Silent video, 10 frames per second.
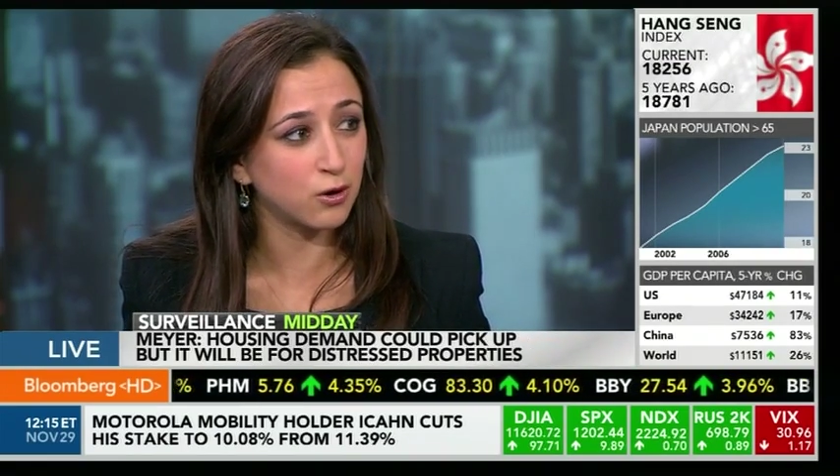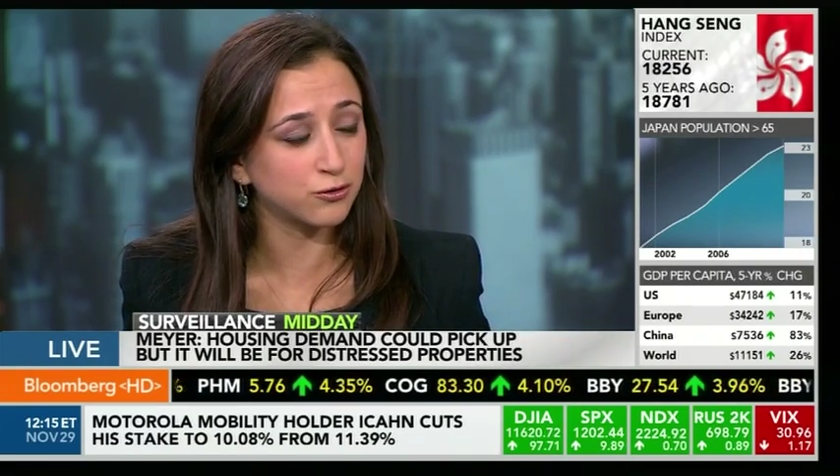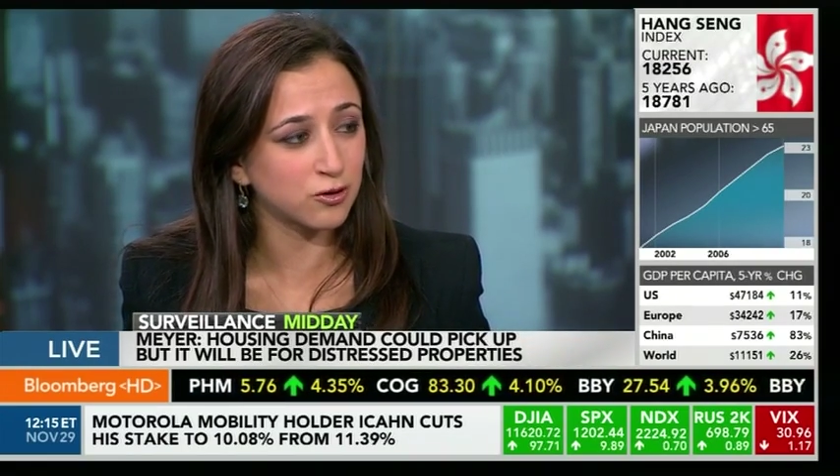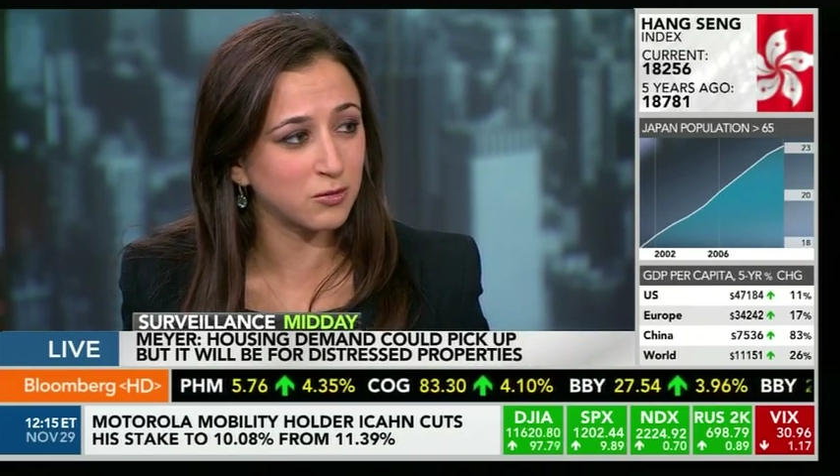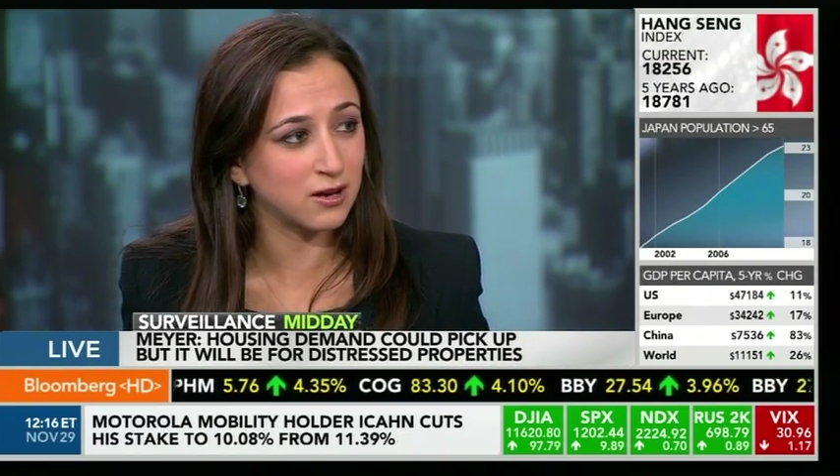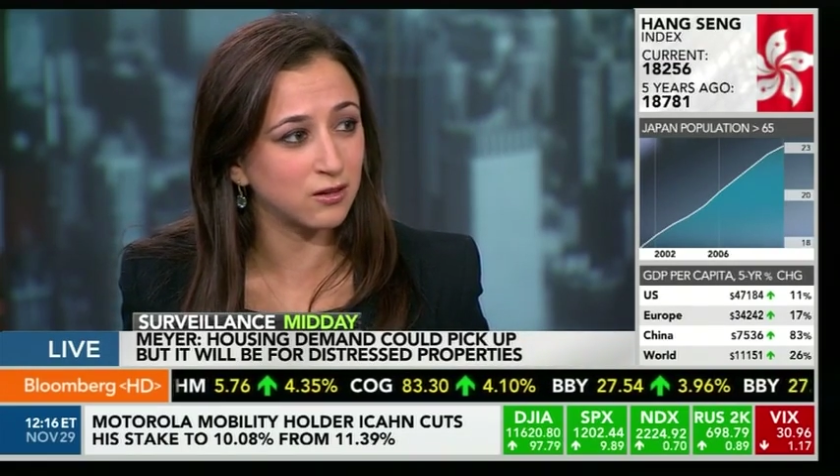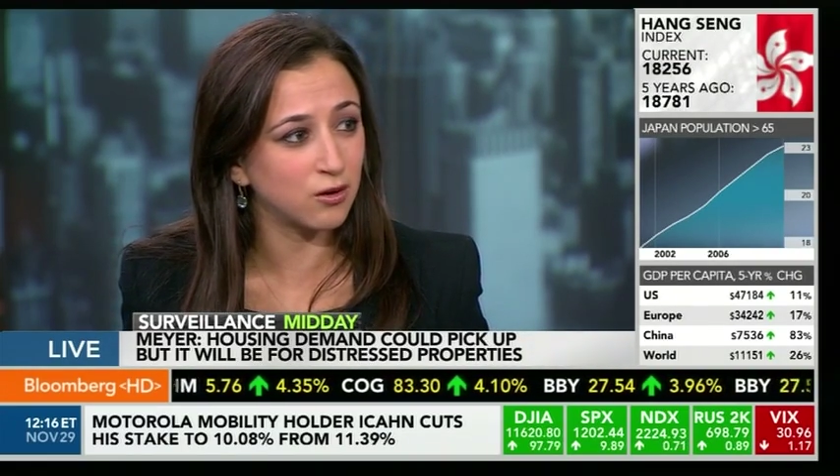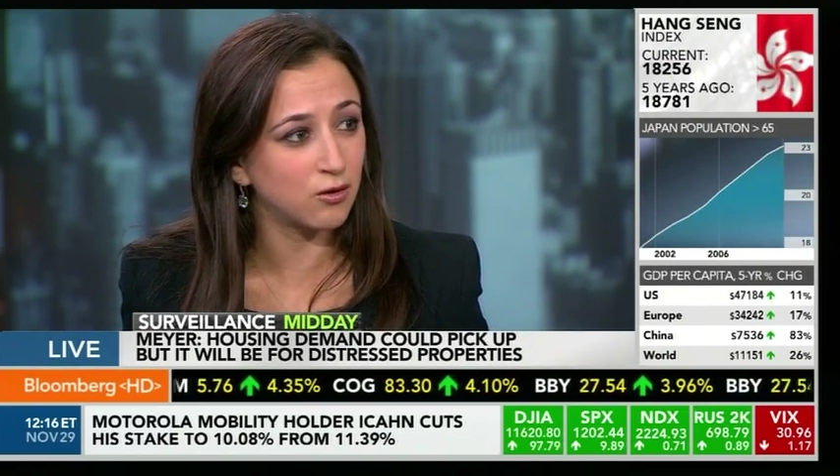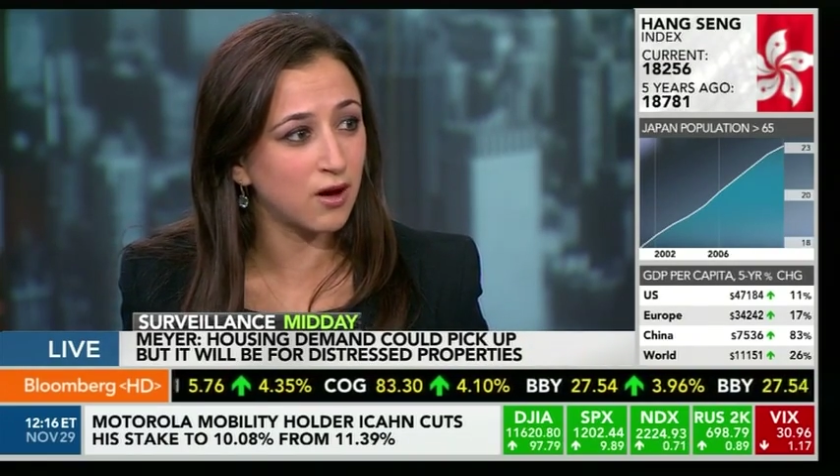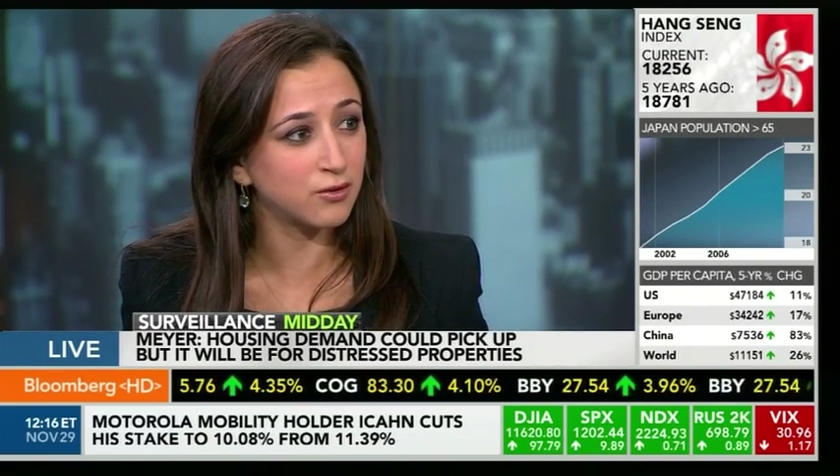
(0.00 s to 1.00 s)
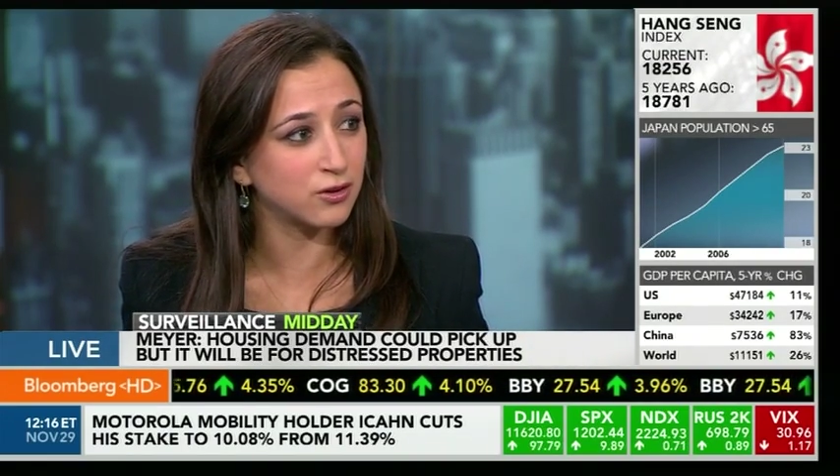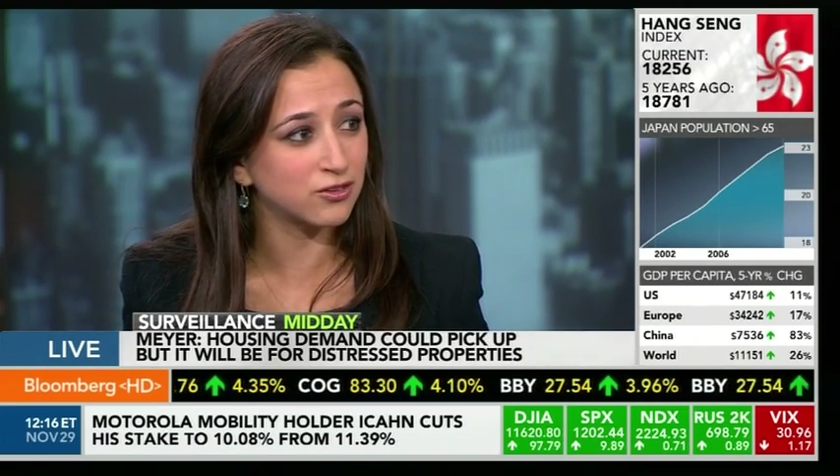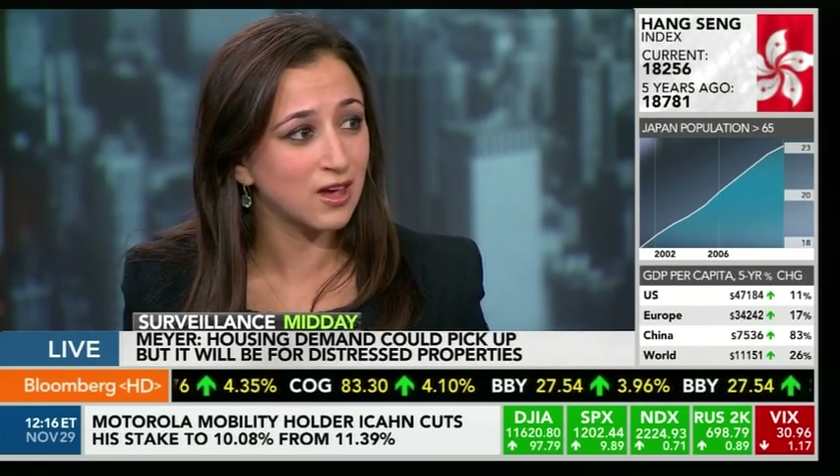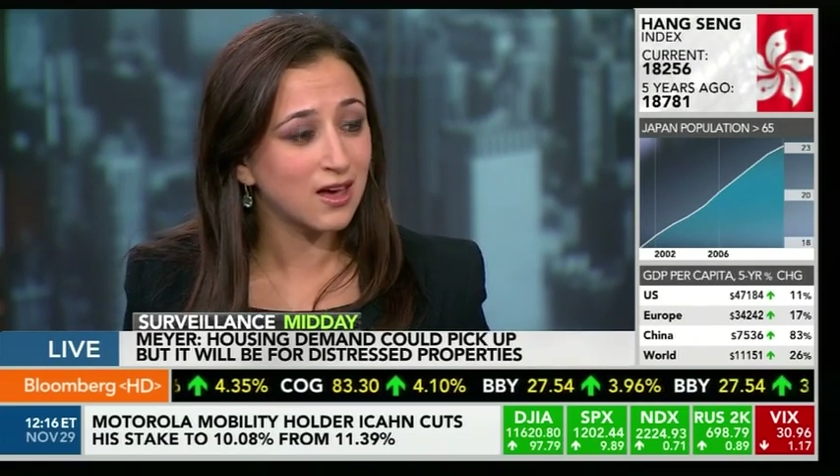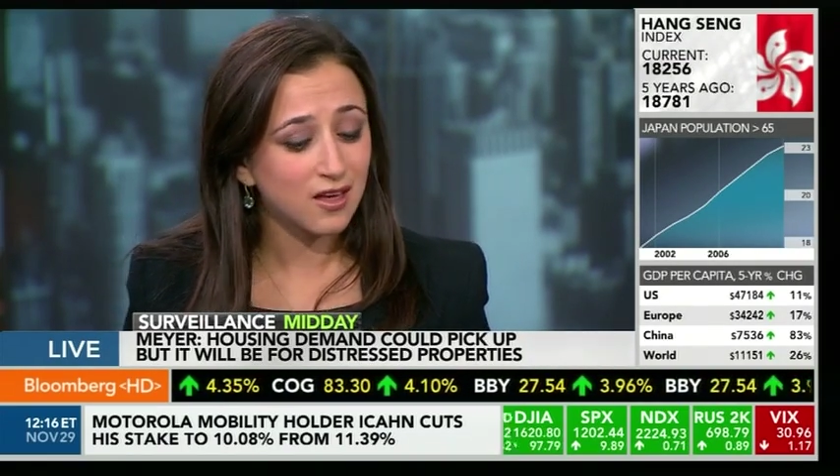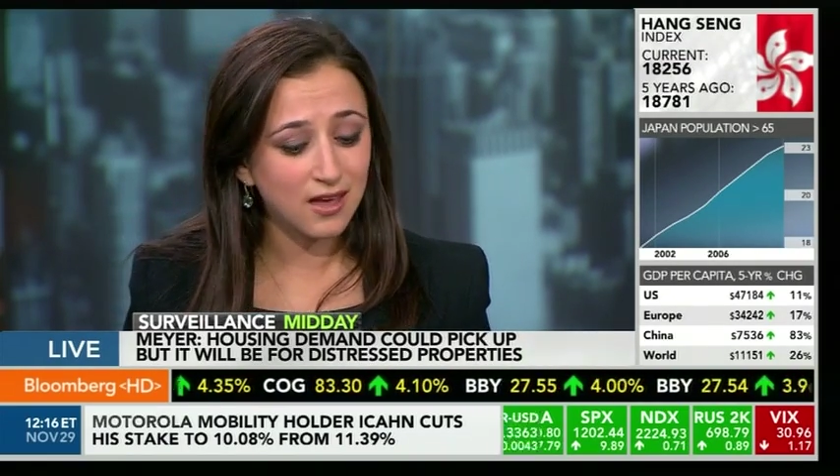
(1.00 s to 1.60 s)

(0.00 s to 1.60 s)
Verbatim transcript: also remain at low levels.